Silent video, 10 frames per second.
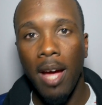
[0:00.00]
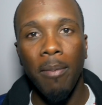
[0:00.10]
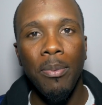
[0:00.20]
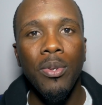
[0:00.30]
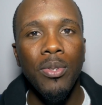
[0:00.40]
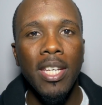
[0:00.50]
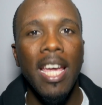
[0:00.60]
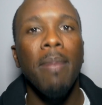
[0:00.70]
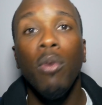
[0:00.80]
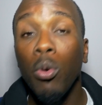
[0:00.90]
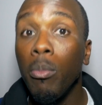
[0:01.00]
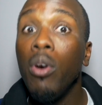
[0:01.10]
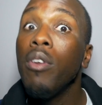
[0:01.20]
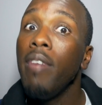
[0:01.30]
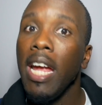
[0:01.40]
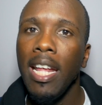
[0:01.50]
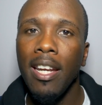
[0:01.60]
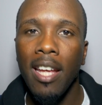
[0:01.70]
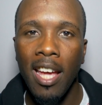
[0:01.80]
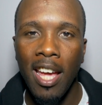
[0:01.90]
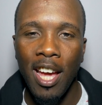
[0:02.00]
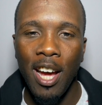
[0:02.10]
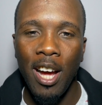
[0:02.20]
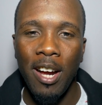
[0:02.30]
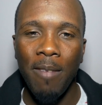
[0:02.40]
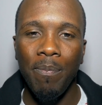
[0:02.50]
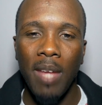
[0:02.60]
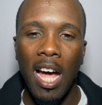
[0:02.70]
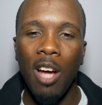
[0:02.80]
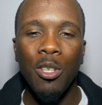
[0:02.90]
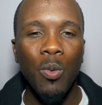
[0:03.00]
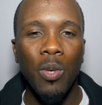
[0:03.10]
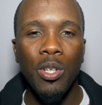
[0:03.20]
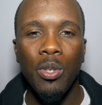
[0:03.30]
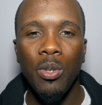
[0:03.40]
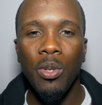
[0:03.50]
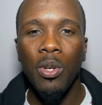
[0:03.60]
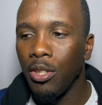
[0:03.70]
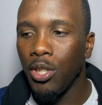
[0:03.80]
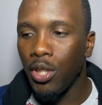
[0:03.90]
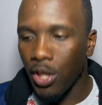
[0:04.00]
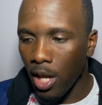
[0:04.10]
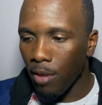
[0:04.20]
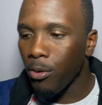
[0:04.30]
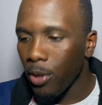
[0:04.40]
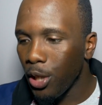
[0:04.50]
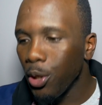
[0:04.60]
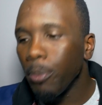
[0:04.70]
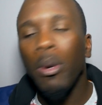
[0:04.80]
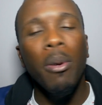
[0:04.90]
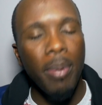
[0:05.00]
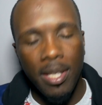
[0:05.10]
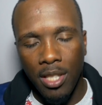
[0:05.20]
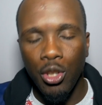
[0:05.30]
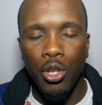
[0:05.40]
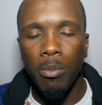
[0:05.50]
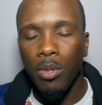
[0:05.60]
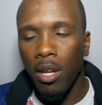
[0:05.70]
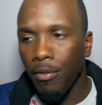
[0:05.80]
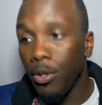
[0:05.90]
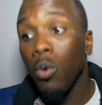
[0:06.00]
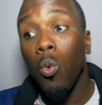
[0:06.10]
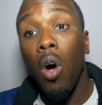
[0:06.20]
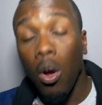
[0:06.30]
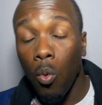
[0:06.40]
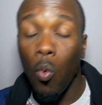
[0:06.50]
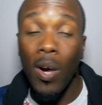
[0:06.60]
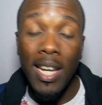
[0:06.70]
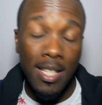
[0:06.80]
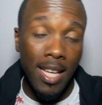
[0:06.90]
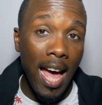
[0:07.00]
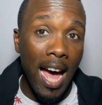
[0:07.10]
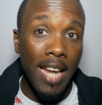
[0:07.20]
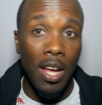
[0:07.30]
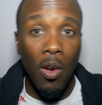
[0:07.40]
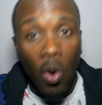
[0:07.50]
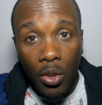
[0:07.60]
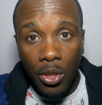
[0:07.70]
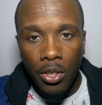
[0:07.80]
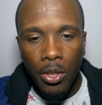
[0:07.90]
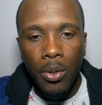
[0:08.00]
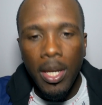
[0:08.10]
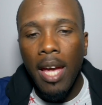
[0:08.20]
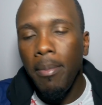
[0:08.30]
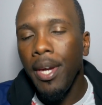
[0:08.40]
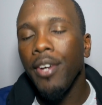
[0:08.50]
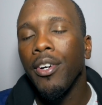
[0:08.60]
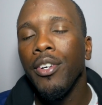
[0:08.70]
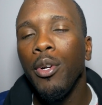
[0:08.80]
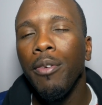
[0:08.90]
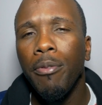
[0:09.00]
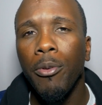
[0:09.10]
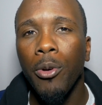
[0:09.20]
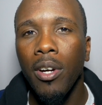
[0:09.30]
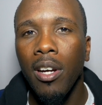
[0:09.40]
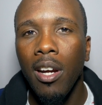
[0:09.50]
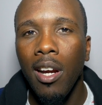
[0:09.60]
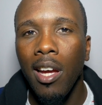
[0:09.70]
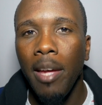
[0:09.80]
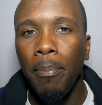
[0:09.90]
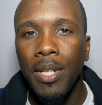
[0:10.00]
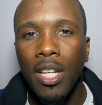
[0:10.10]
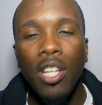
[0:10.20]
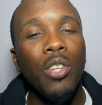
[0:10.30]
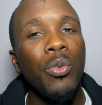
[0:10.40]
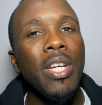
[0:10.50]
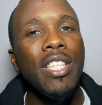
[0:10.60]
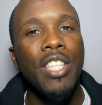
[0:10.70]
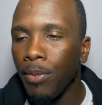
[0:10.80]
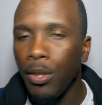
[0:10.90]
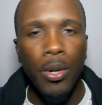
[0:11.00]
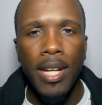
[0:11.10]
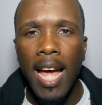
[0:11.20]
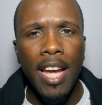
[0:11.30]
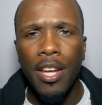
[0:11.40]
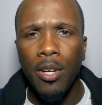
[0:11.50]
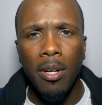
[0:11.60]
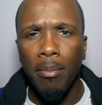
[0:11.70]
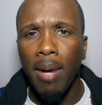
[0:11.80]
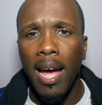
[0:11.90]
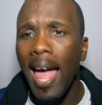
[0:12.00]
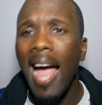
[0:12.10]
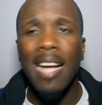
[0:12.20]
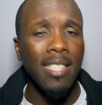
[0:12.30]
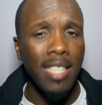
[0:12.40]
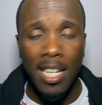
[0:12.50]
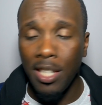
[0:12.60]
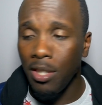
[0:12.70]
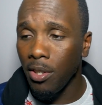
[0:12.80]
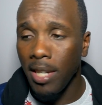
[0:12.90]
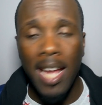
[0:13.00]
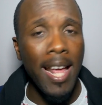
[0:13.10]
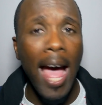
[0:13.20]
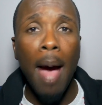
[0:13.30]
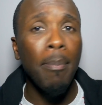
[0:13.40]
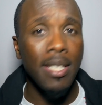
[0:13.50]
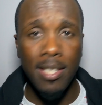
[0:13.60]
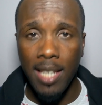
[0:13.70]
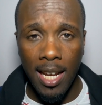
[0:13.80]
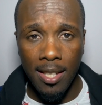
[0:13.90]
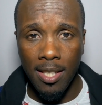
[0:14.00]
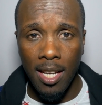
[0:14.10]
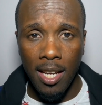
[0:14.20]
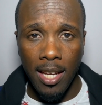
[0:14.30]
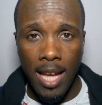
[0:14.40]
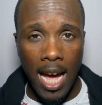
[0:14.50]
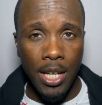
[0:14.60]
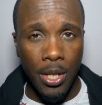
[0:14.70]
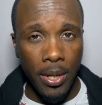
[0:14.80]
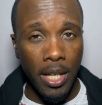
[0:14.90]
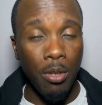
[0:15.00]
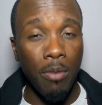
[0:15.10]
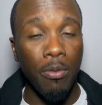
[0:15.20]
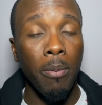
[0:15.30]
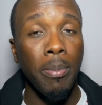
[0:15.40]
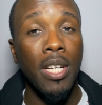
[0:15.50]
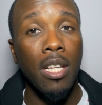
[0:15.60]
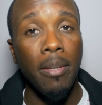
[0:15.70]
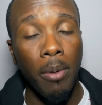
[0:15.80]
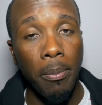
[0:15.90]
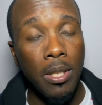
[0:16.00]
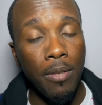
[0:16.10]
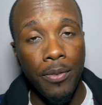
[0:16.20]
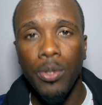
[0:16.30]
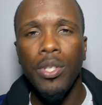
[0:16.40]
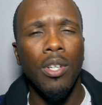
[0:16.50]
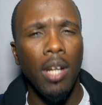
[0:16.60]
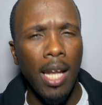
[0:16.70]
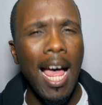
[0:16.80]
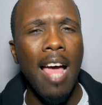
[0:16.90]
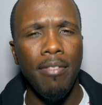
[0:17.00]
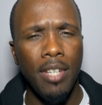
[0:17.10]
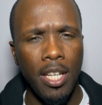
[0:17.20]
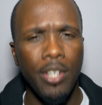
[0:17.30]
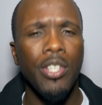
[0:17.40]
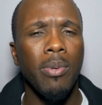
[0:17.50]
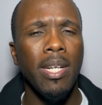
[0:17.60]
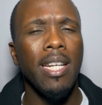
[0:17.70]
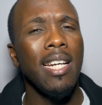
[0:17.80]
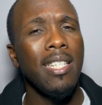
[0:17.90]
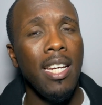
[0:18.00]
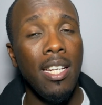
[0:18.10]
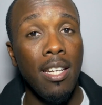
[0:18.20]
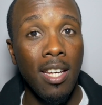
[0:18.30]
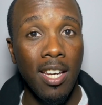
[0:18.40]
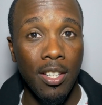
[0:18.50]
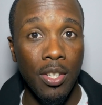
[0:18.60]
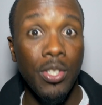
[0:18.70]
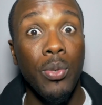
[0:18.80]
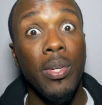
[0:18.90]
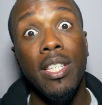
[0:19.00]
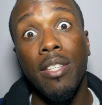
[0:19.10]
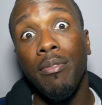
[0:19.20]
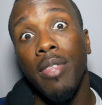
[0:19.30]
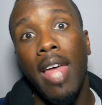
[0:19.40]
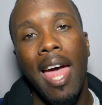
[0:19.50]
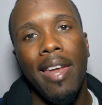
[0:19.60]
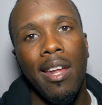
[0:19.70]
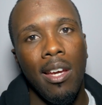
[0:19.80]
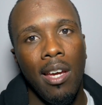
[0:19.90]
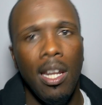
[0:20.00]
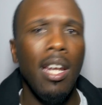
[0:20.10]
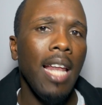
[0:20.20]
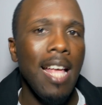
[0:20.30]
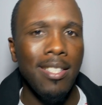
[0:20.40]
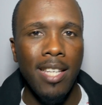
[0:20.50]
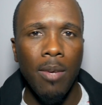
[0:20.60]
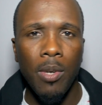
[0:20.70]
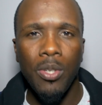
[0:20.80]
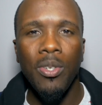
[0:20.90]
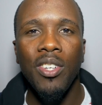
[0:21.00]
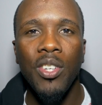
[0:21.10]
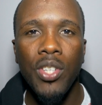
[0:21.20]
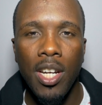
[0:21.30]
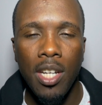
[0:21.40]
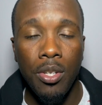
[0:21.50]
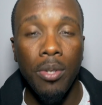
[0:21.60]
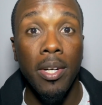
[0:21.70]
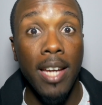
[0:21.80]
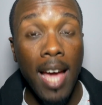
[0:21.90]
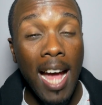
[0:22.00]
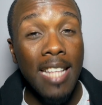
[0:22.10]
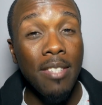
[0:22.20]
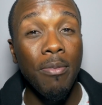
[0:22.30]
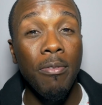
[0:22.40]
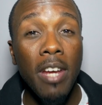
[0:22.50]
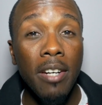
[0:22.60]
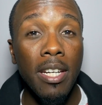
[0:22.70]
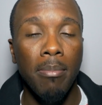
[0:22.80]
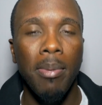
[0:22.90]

help you to get more motivated. Um, I also want you discovering your purpose in terms of your walk. What is God? You came here on earth for a particular reason. You are not here by accident, you're not a happenstance. God created you for a particular purpose. If you're still alive and here in 2019, there's a reason for that. And then lastly, I want you to understand that you're God's very